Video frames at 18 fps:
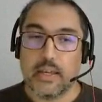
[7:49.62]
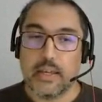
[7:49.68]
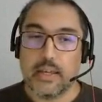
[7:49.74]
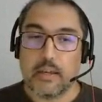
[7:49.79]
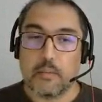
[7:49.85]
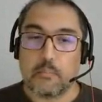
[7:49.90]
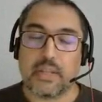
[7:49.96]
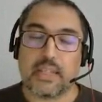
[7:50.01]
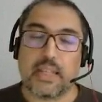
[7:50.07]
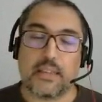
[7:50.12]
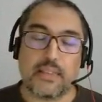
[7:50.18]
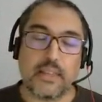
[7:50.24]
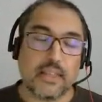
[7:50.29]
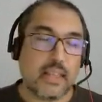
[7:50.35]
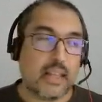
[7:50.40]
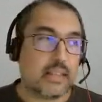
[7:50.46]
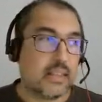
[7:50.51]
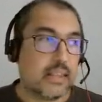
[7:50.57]
But I think
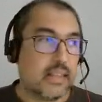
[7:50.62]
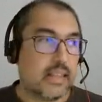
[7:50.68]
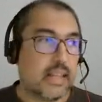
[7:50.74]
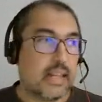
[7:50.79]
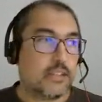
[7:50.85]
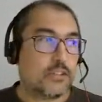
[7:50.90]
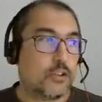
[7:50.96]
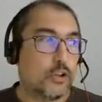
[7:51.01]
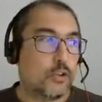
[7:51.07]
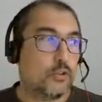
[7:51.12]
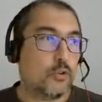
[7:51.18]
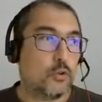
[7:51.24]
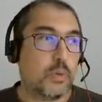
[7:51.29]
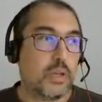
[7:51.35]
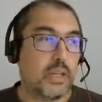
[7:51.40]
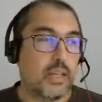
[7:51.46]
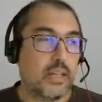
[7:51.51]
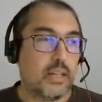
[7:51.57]
that there is going to
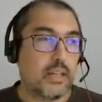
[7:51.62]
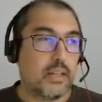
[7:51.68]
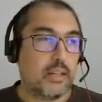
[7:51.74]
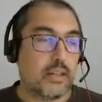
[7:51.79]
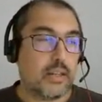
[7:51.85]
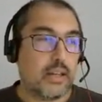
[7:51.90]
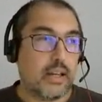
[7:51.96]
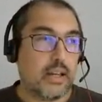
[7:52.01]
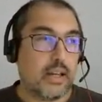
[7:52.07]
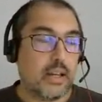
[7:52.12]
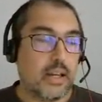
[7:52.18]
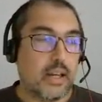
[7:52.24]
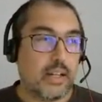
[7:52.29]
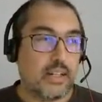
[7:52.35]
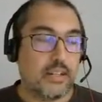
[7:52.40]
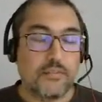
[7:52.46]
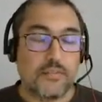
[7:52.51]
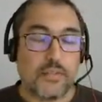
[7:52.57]
be uh,
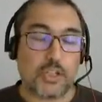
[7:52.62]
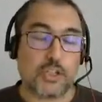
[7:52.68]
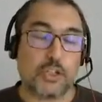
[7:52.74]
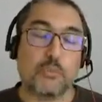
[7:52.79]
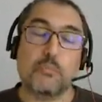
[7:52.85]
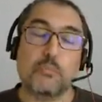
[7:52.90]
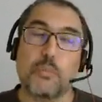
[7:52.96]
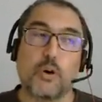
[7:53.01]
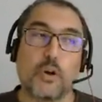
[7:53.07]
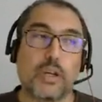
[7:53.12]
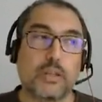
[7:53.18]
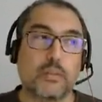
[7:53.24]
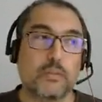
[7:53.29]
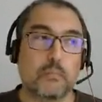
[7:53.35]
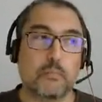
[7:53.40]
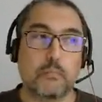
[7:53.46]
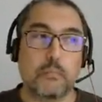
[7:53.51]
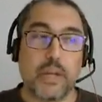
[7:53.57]
an inflection
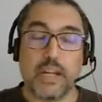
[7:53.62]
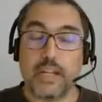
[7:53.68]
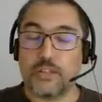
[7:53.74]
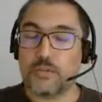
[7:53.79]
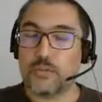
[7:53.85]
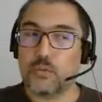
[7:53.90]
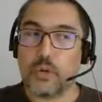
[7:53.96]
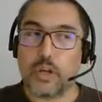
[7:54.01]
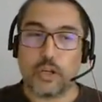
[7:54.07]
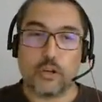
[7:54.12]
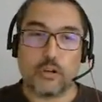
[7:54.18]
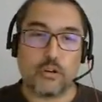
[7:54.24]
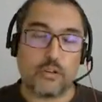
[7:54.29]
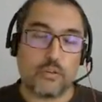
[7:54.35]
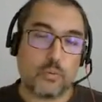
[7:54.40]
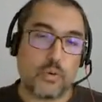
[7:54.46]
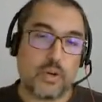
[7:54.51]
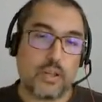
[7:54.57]
point very soon
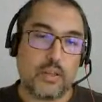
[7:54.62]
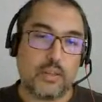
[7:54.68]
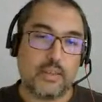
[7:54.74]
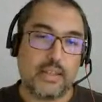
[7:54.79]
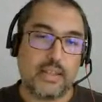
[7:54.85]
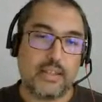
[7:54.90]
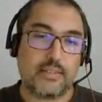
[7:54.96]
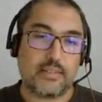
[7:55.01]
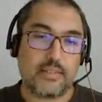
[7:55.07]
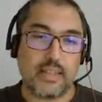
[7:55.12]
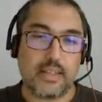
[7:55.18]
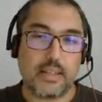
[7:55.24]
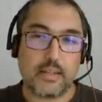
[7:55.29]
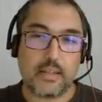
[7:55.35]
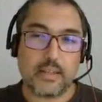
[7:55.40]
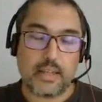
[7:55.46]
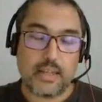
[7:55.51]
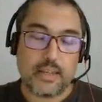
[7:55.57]
enough where this
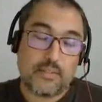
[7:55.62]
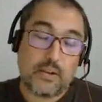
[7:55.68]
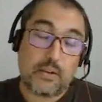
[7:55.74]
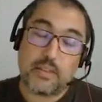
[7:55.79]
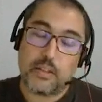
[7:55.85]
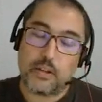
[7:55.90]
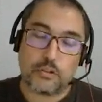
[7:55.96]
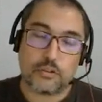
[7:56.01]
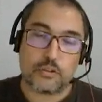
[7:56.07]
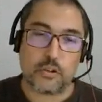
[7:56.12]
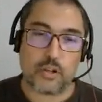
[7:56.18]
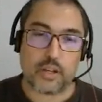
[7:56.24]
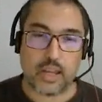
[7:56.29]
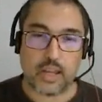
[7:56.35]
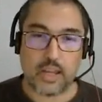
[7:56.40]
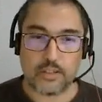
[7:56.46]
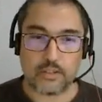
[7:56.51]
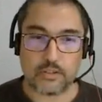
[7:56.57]
thing, if everything goes
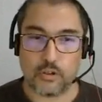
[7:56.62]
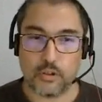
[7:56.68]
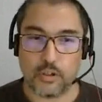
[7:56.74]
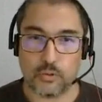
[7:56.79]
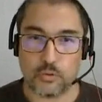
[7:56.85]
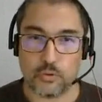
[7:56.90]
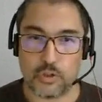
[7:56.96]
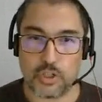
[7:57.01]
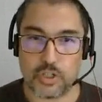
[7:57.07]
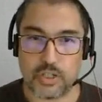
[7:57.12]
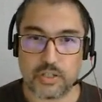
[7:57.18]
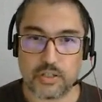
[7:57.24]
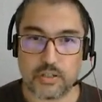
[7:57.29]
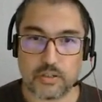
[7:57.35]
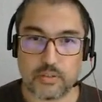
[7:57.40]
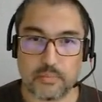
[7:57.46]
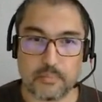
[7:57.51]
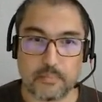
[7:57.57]
okay, is going to
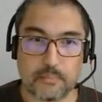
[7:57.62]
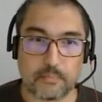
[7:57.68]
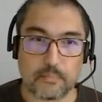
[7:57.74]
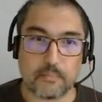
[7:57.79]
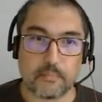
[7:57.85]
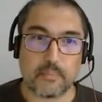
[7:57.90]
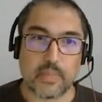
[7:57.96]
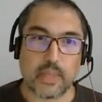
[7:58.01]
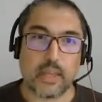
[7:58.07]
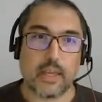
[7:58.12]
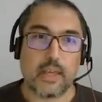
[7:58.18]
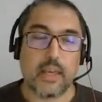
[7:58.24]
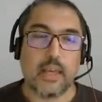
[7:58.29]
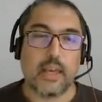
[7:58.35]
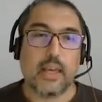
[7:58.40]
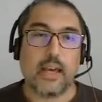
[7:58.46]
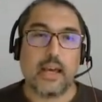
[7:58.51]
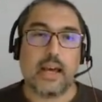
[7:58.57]
change.
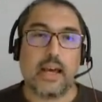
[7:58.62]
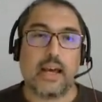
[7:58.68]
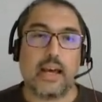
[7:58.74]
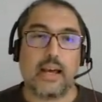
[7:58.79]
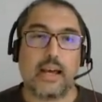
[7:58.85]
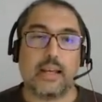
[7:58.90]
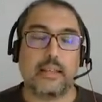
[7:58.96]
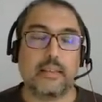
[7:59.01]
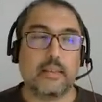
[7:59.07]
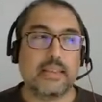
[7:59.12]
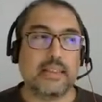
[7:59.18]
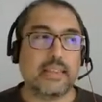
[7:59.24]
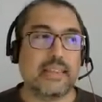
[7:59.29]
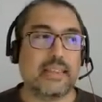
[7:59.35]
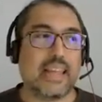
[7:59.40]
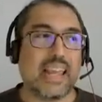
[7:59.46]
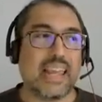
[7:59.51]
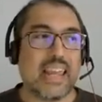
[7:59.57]
Uh,
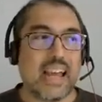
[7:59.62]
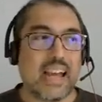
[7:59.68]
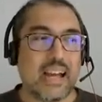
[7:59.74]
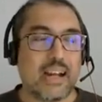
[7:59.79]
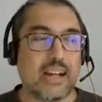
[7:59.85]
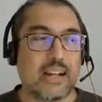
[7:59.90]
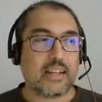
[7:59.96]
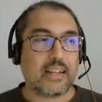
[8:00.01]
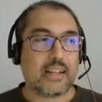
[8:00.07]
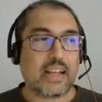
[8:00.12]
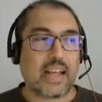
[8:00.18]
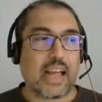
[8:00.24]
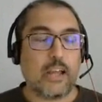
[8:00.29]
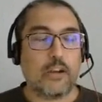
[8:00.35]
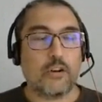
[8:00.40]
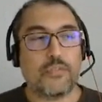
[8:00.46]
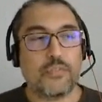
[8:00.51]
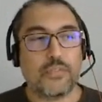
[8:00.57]
they are
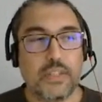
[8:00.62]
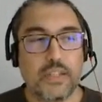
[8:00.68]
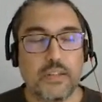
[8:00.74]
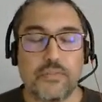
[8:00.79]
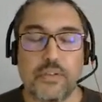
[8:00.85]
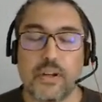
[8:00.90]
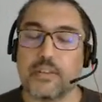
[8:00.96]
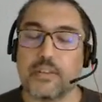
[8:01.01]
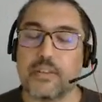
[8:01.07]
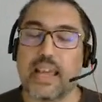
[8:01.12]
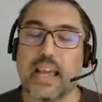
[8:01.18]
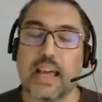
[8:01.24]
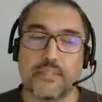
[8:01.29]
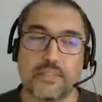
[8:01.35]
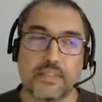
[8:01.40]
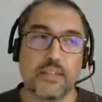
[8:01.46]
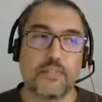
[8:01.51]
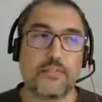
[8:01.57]
kind of different. They
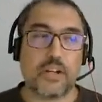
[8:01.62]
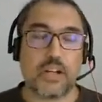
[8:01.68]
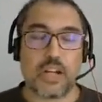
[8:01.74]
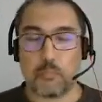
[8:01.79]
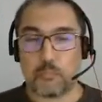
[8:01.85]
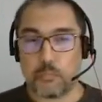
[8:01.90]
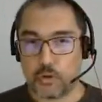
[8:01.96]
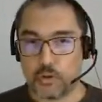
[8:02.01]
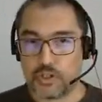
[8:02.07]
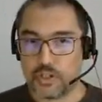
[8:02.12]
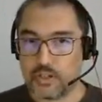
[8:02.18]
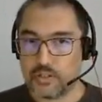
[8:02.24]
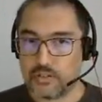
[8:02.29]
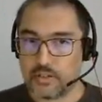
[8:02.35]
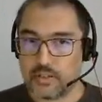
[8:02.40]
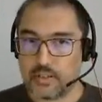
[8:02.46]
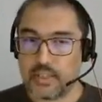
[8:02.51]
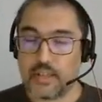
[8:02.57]
have different
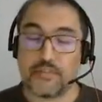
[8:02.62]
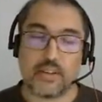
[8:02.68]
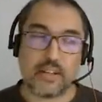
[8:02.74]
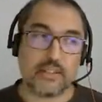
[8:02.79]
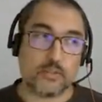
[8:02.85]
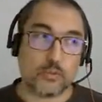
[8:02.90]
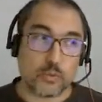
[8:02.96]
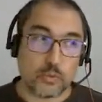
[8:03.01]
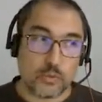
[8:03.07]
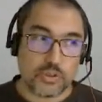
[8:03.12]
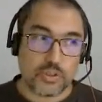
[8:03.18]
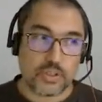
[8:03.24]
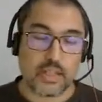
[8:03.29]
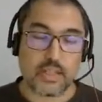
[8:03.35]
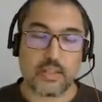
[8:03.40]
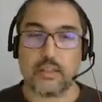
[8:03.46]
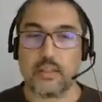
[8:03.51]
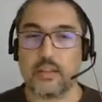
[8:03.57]
approaches, different tool
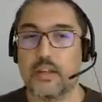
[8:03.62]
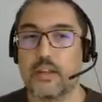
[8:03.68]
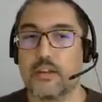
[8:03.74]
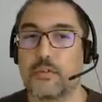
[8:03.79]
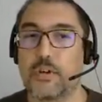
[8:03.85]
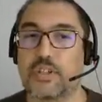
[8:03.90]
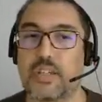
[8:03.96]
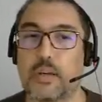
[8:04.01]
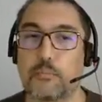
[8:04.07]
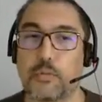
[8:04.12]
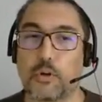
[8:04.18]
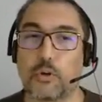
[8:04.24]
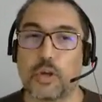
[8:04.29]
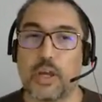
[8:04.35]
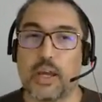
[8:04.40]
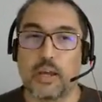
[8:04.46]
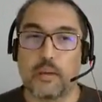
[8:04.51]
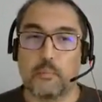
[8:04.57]
set. For example,
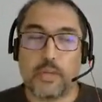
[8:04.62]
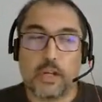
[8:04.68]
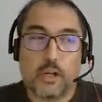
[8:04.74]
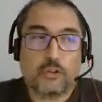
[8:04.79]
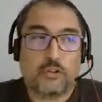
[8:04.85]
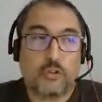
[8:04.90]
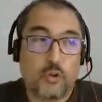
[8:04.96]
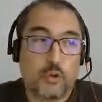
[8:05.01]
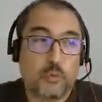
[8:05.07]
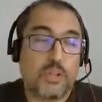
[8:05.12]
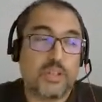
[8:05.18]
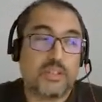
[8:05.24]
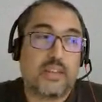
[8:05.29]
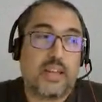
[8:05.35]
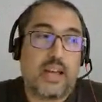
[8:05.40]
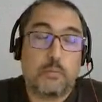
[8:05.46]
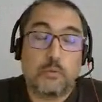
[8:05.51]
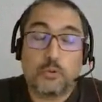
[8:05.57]
uh, because GRUB is
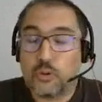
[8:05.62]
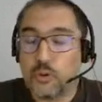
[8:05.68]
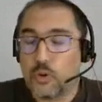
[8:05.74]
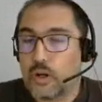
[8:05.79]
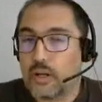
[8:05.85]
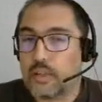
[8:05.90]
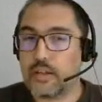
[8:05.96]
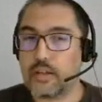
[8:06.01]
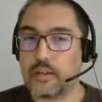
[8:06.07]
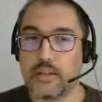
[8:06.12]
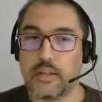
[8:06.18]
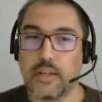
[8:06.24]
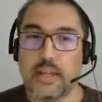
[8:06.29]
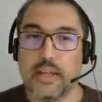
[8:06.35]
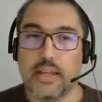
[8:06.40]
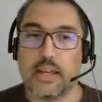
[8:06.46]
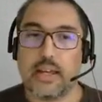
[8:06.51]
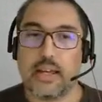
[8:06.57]
a bootloader,
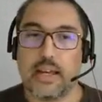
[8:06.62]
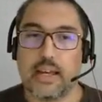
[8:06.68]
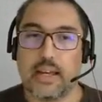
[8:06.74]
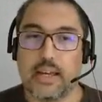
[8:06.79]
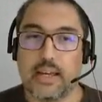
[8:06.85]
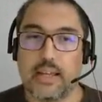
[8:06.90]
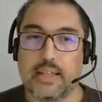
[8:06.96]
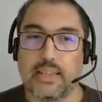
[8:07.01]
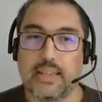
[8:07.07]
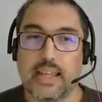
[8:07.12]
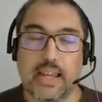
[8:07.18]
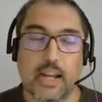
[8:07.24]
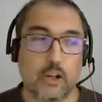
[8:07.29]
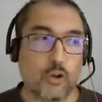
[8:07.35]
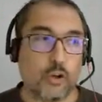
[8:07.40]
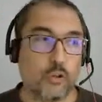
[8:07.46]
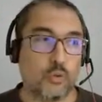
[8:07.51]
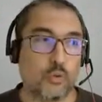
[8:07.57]
uh, they are
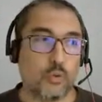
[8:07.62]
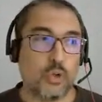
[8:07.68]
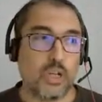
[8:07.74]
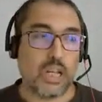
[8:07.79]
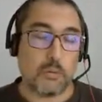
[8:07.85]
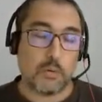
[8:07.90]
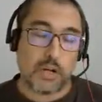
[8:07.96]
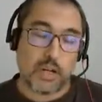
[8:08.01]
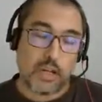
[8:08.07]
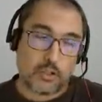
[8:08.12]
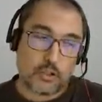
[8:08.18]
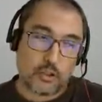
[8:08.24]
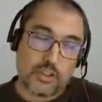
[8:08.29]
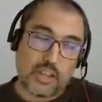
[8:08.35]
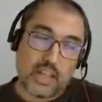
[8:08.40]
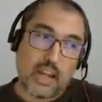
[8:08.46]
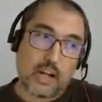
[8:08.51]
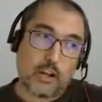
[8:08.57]
going to leverage or
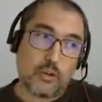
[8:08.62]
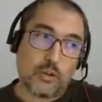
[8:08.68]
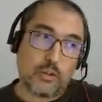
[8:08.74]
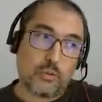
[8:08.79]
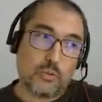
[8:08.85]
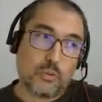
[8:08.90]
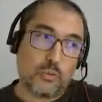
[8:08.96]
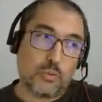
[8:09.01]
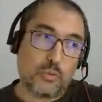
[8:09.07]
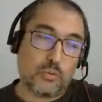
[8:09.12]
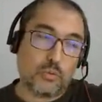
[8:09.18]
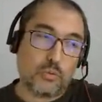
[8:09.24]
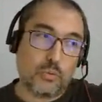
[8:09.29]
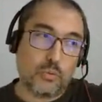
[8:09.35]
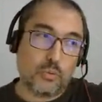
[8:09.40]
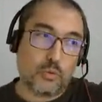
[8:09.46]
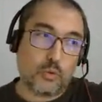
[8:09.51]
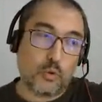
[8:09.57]
they are going to,
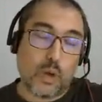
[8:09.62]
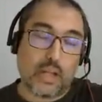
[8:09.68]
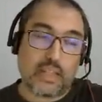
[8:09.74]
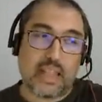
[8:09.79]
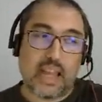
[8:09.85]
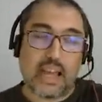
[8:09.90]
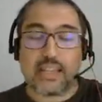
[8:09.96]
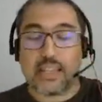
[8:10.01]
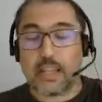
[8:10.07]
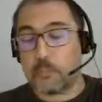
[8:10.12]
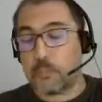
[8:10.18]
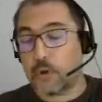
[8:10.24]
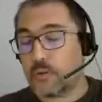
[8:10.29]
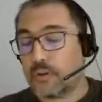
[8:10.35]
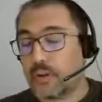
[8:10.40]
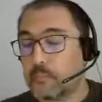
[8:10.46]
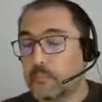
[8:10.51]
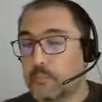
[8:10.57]
to, to attack the
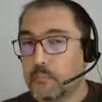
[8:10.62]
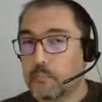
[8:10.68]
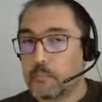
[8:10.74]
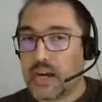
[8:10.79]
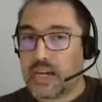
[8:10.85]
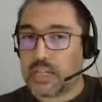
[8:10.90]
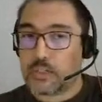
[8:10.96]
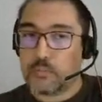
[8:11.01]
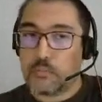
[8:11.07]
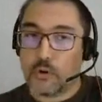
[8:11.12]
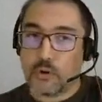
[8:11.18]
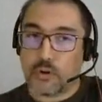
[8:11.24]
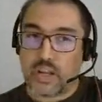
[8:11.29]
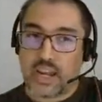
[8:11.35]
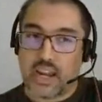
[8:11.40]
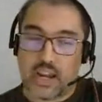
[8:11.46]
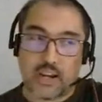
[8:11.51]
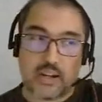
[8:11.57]
problem much more
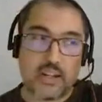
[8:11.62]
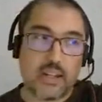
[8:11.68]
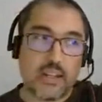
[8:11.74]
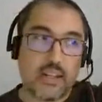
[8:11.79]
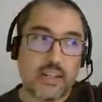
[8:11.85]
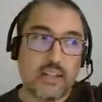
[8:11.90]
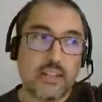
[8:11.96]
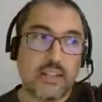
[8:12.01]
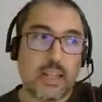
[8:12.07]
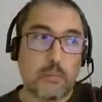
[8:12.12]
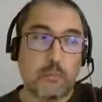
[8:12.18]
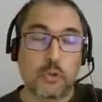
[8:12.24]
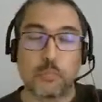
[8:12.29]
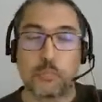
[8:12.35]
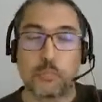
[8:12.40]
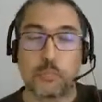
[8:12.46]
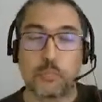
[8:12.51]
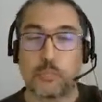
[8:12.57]
early in the
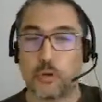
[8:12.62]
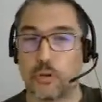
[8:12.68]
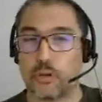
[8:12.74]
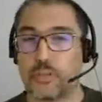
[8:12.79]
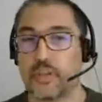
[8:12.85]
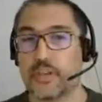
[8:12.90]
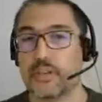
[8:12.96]
boot process.